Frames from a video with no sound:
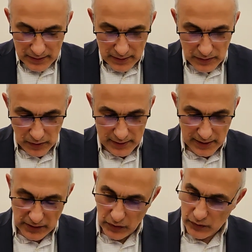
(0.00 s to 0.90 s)
So it
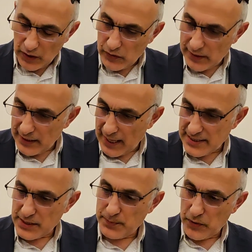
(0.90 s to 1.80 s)
says Yehuda already has
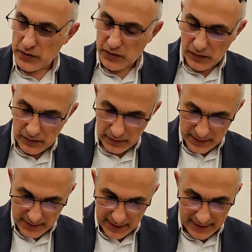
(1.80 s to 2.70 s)
his portion,
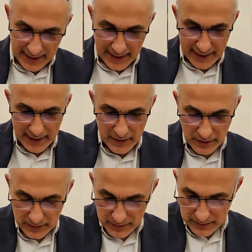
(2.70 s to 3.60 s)
stay there.
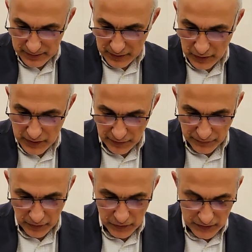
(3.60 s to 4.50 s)
Yosef,
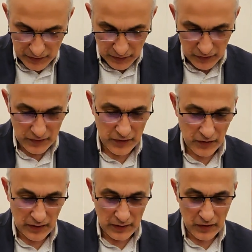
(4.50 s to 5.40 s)

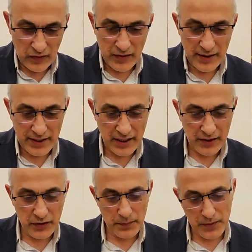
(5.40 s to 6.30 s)
you already got
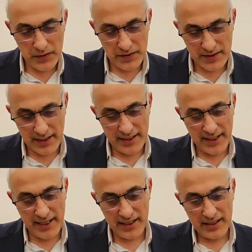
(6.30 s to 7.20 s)
your portion, stay
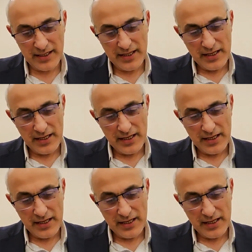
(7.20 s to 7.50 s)
there.